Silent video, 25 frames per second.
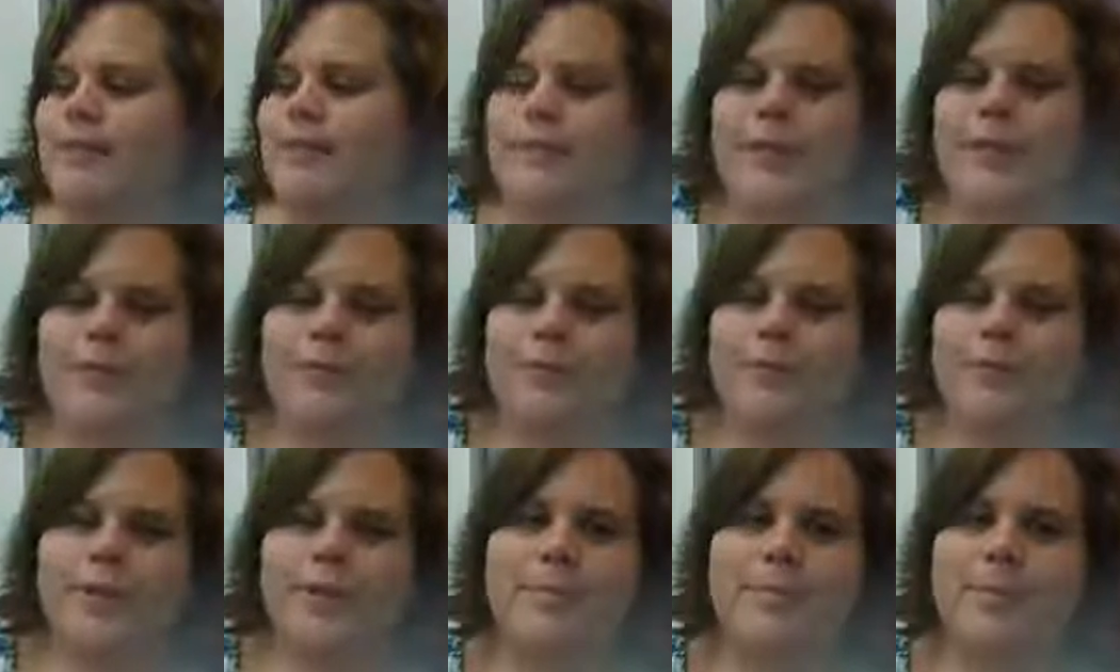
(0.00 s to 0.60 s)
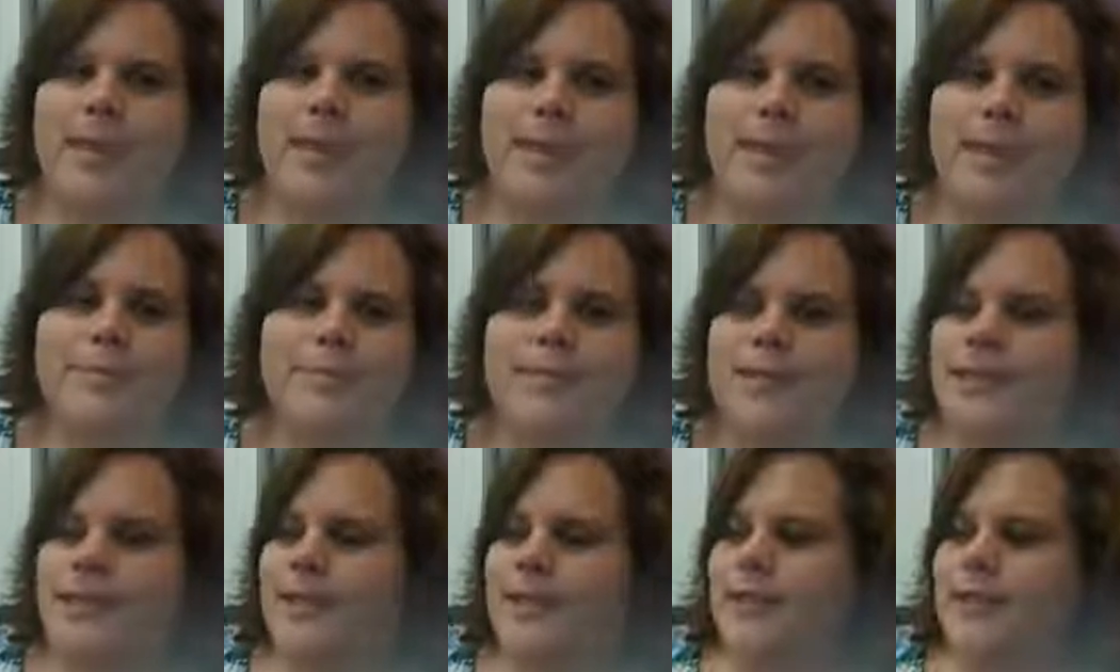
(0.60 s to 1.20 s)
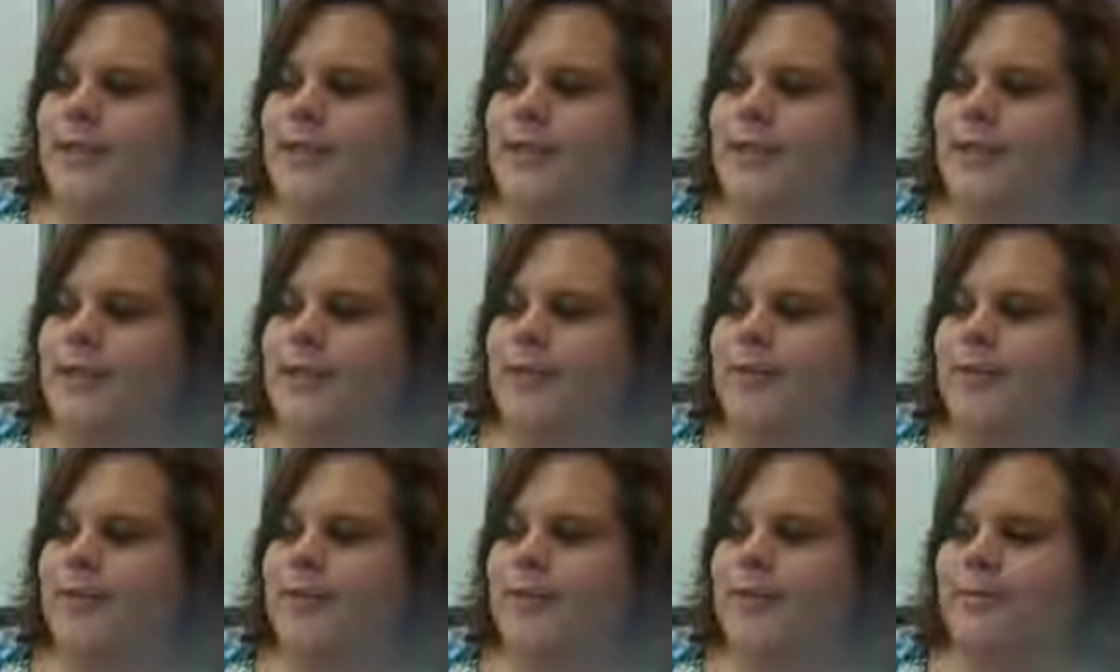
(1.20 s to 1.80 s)
They don't repaint it.
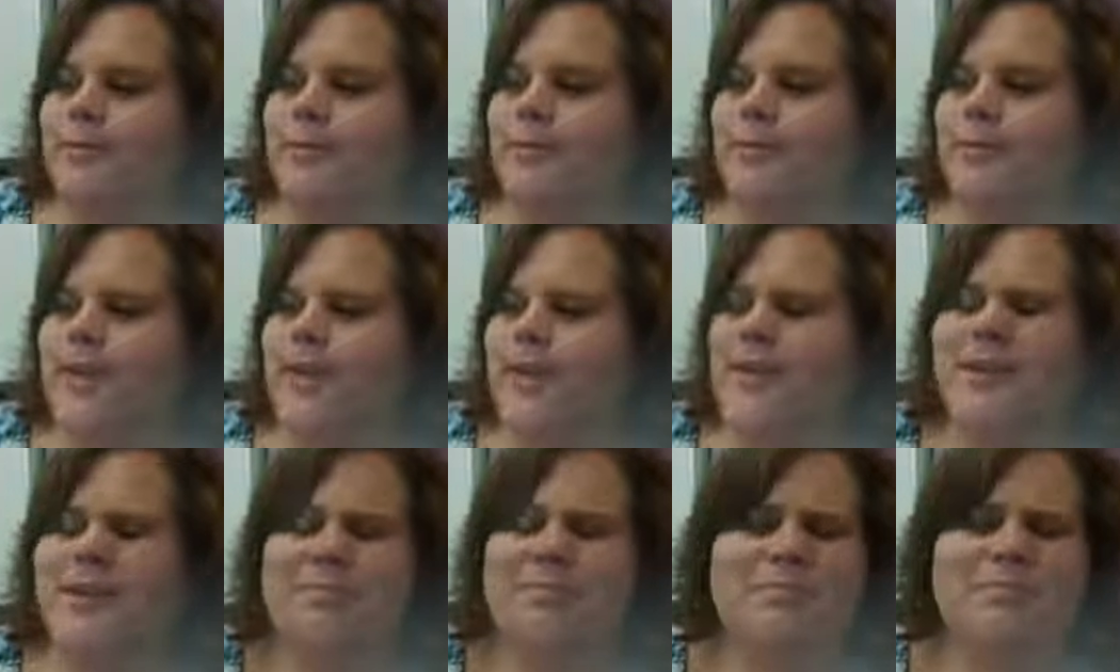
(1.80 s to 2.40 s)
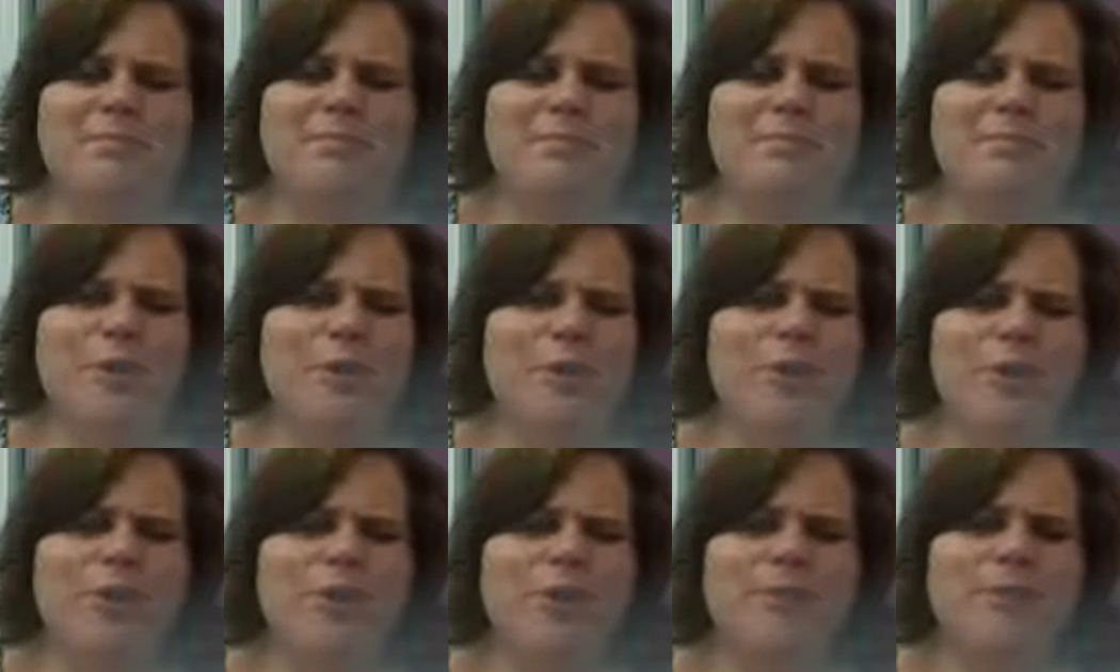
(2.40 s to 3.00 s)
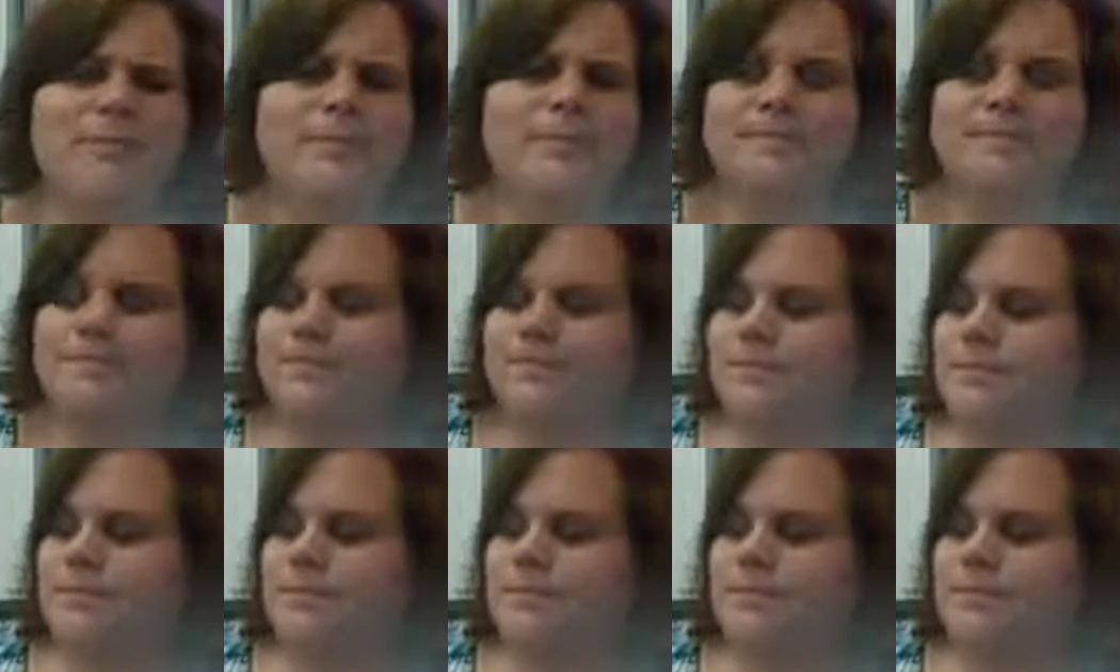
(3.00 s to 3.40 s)
They don't make it bigger.